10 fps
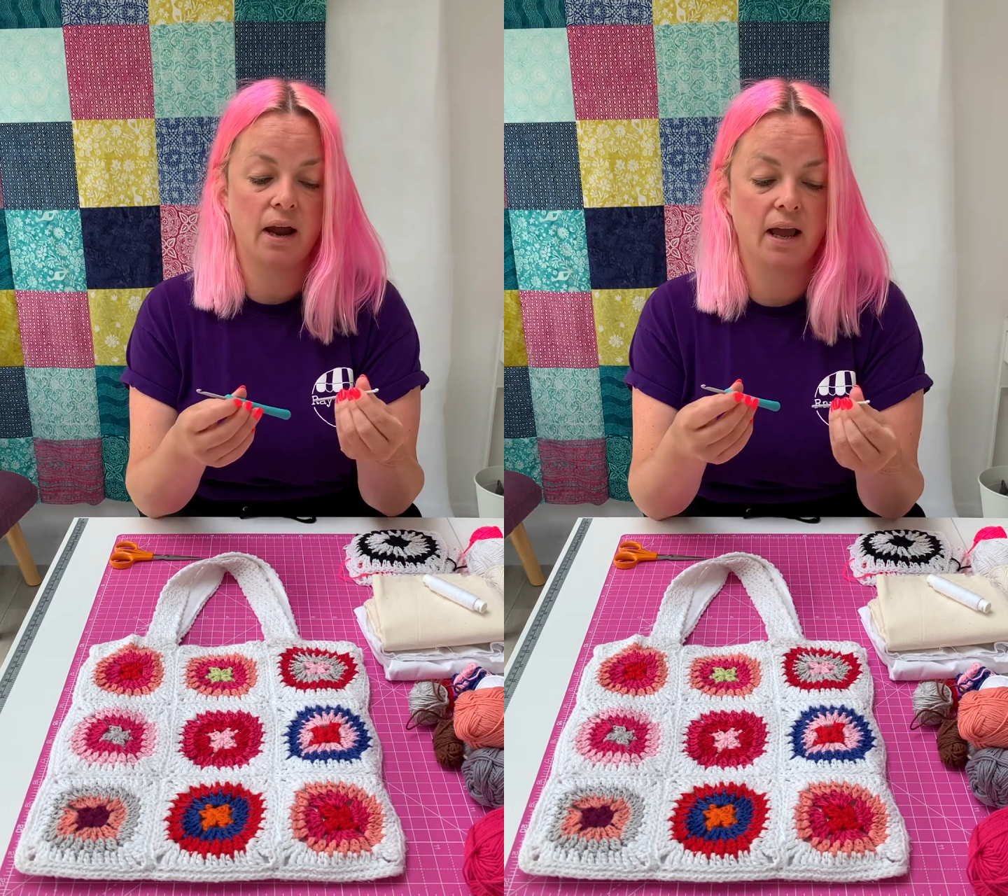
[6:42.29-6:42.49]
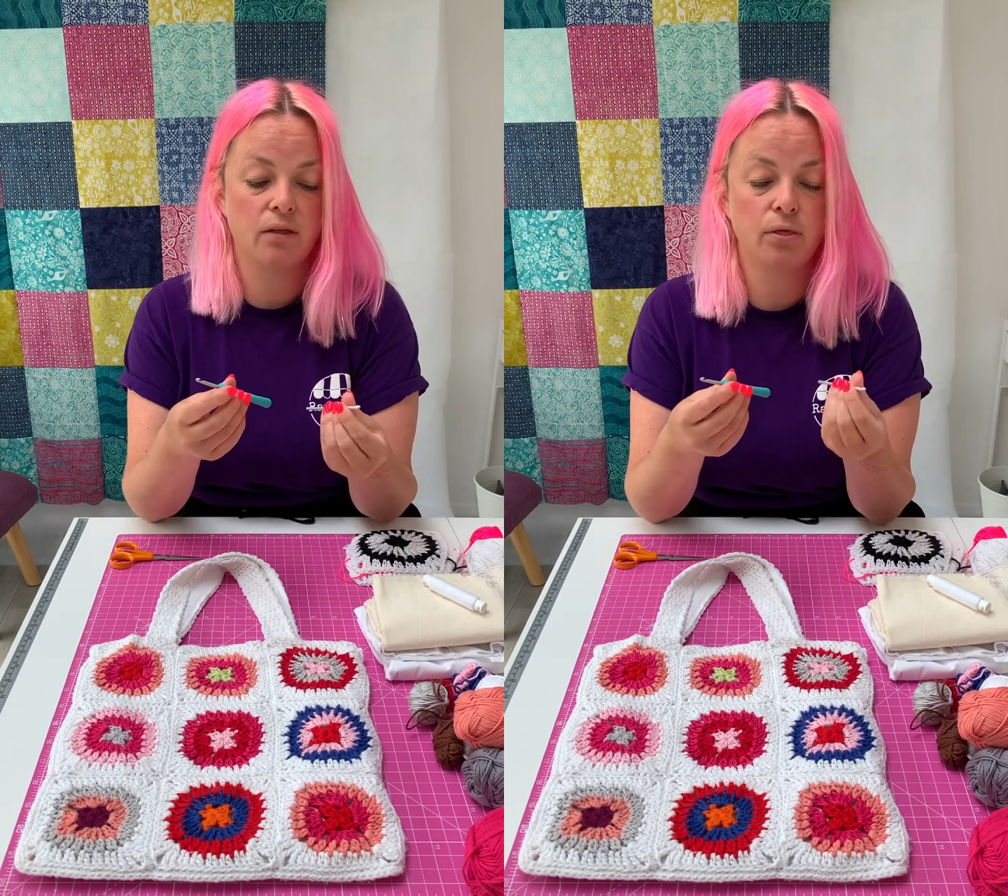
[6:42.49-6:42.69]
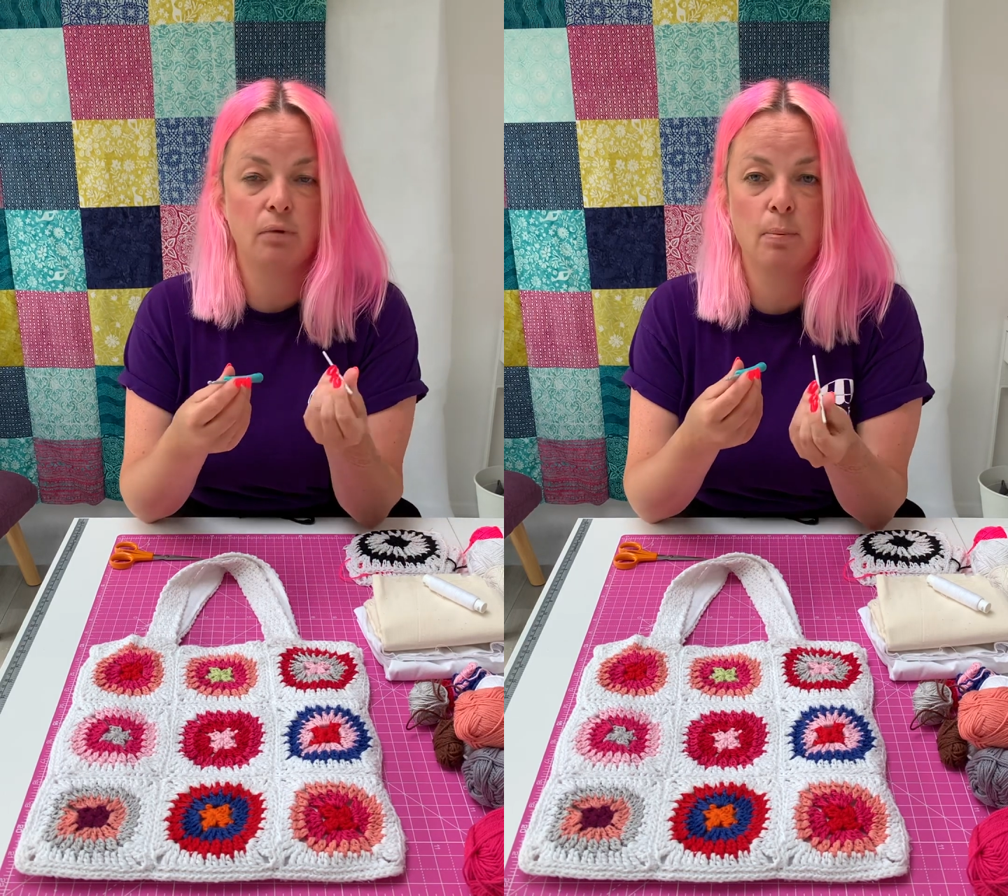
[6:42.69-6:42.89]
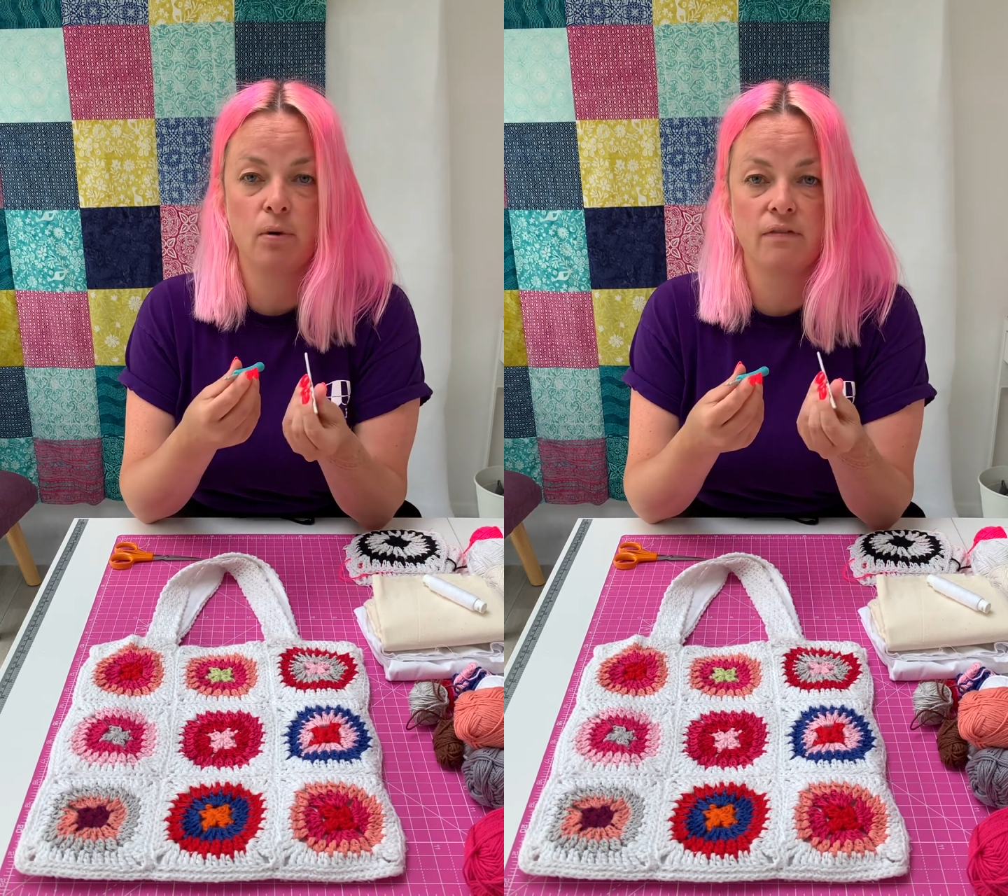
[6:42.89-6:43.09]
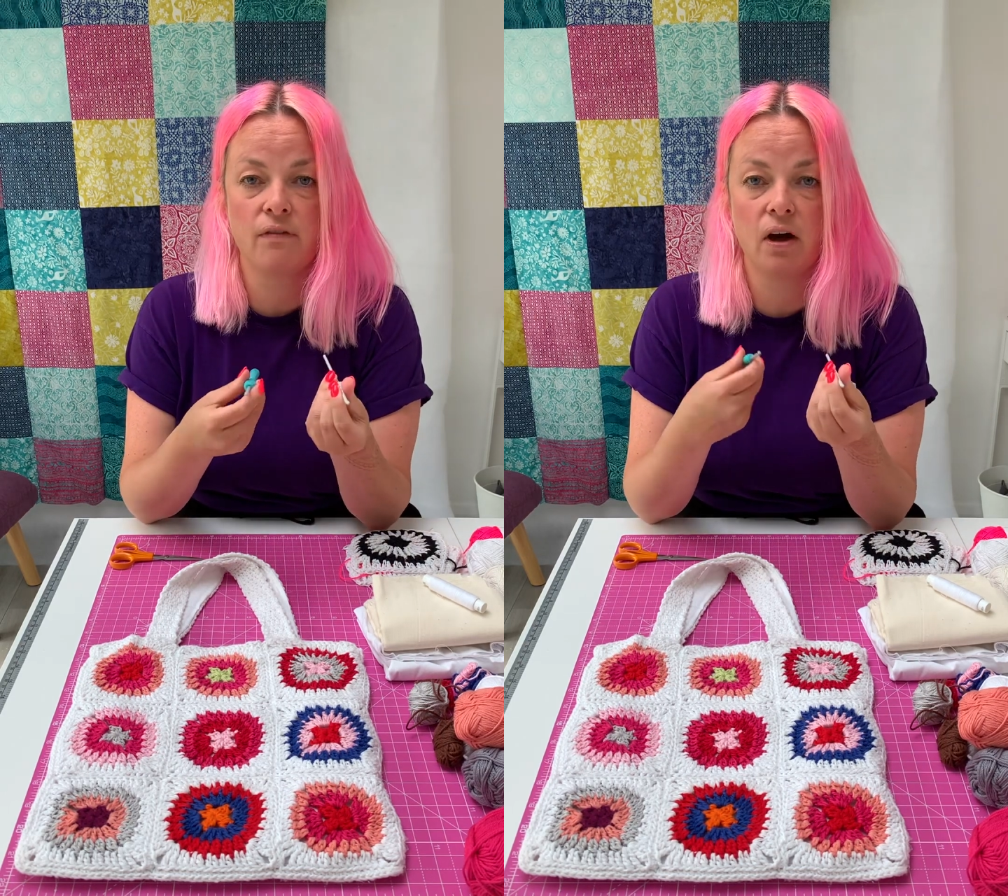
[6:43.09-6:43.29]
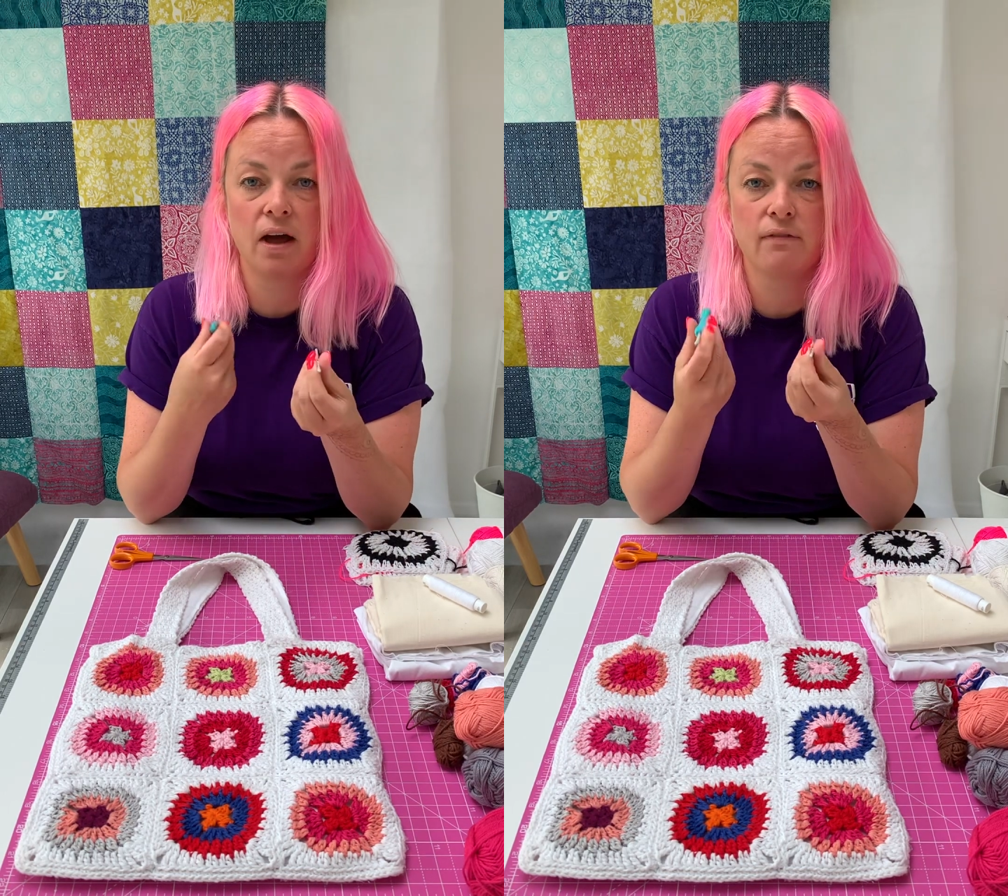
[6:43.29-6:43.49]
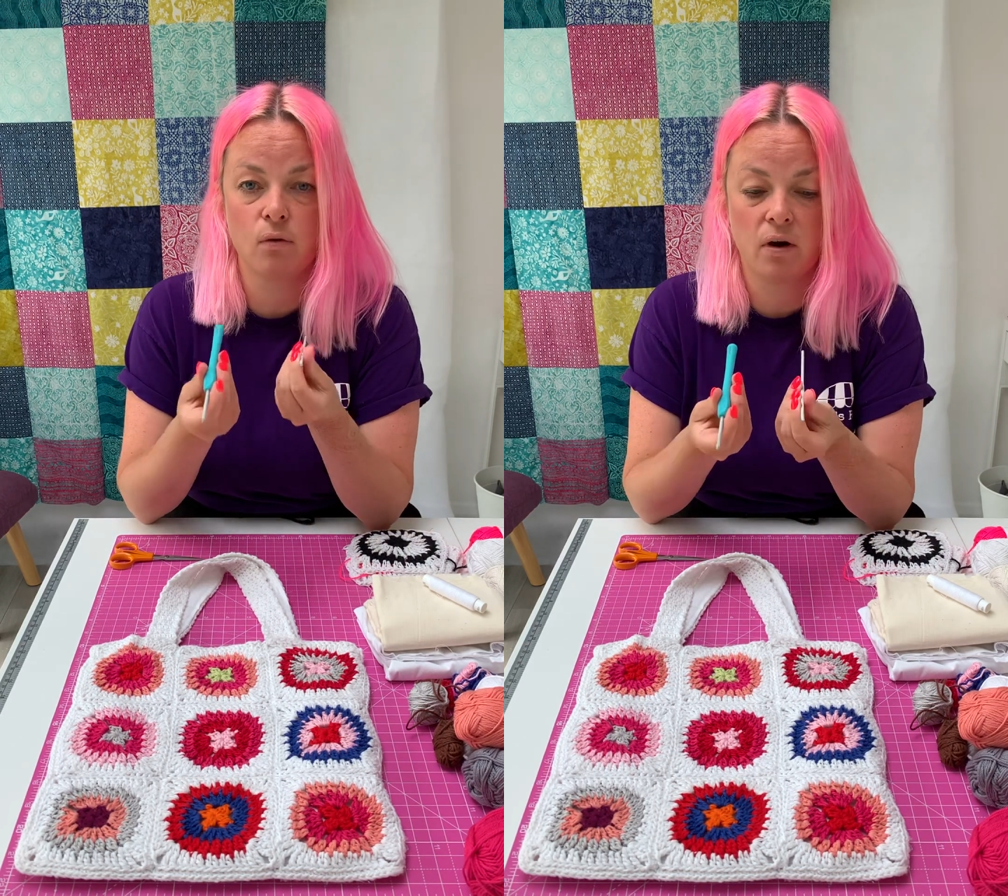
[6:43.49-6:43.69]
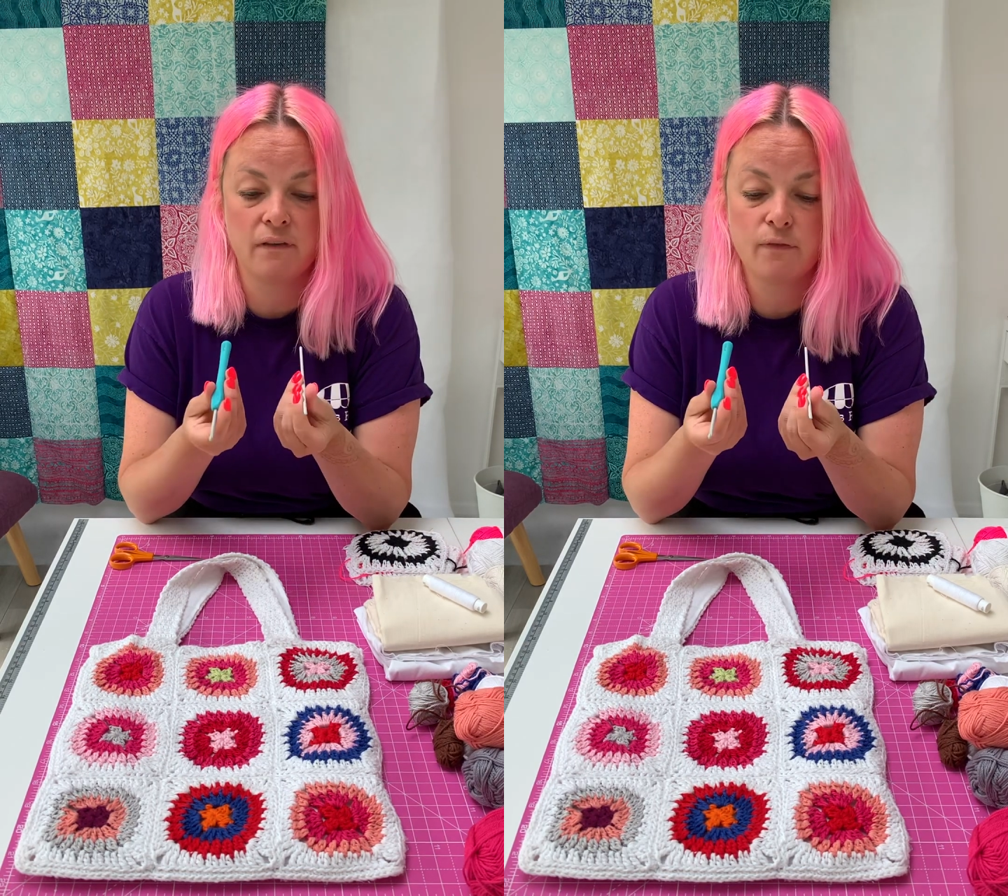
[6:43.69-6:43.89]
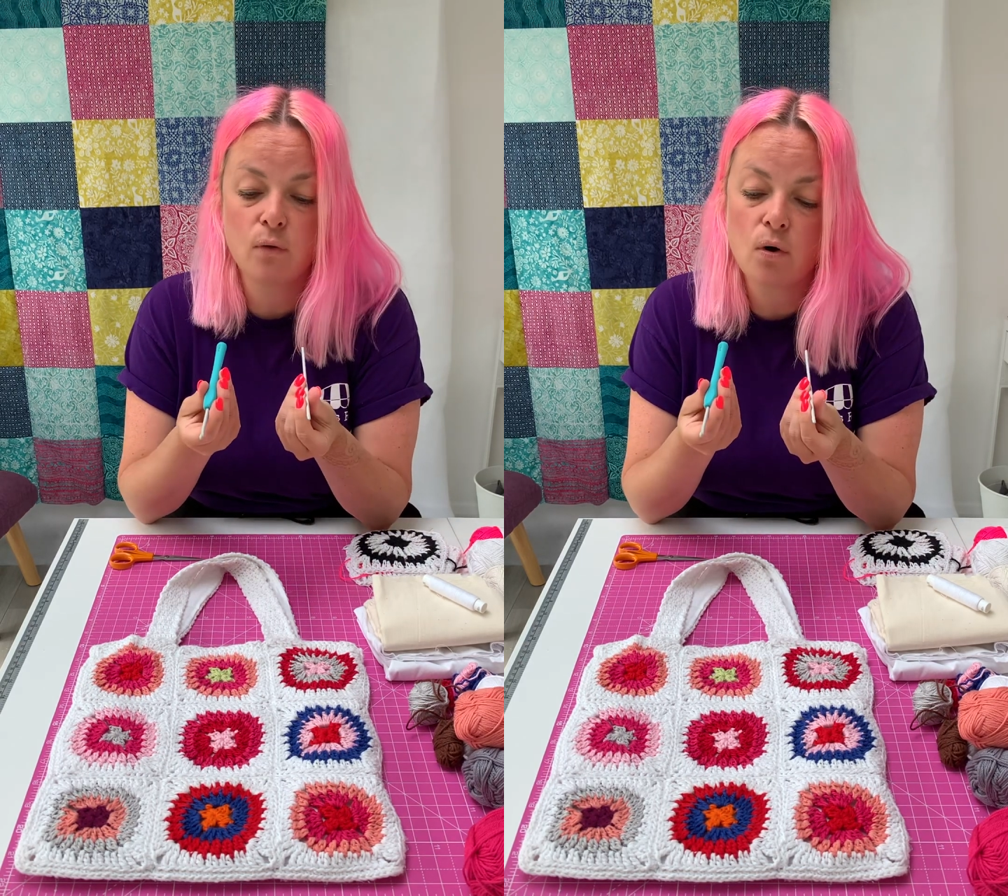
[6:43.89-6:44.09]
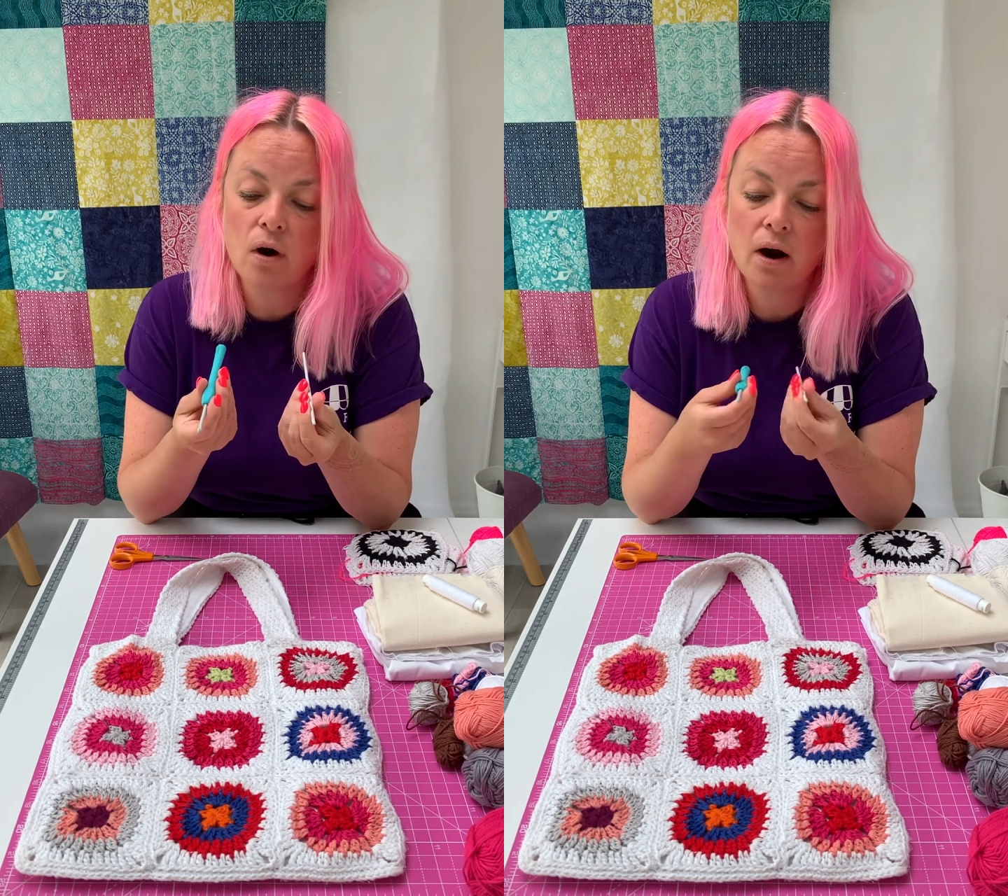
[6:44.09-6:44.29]
a 3.5 or a
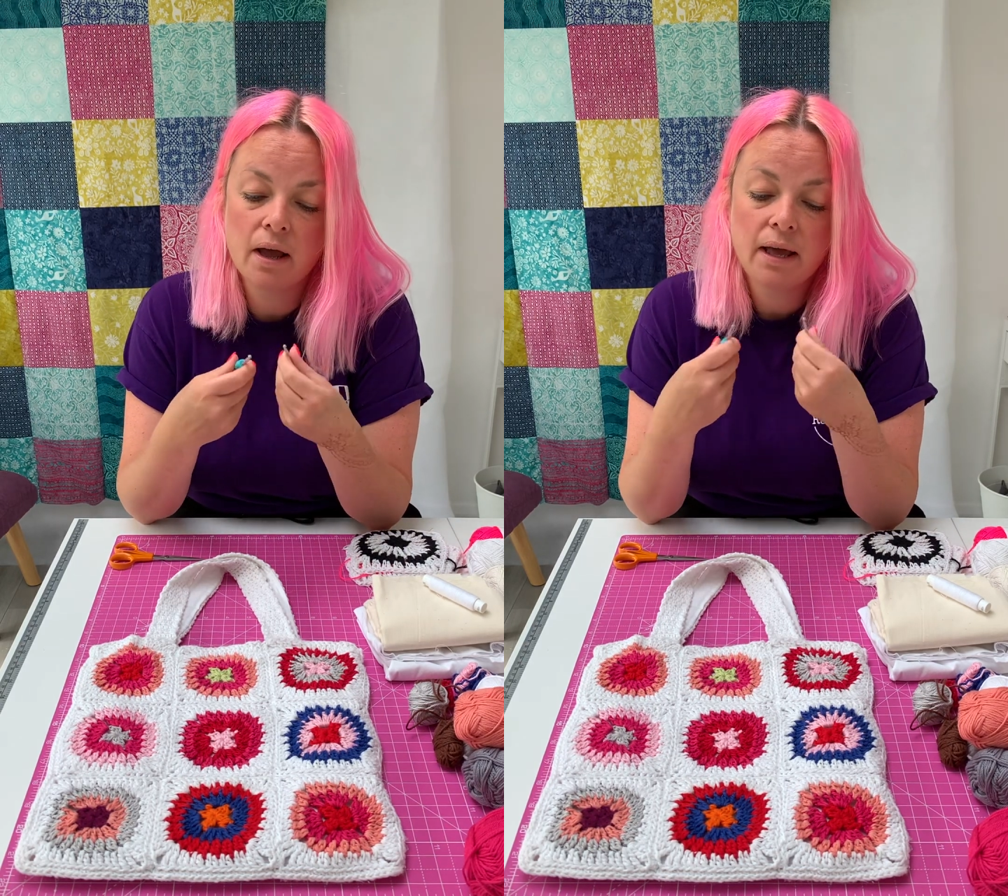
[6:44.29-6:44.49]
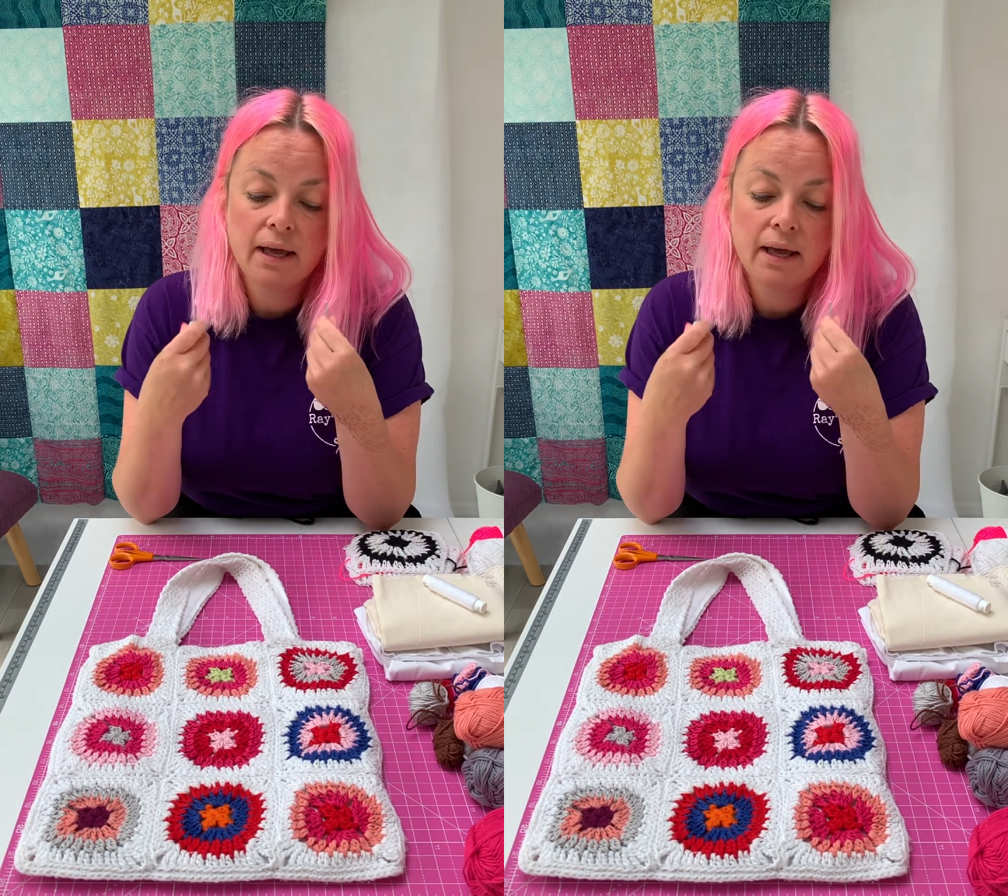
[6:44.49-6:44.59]
4,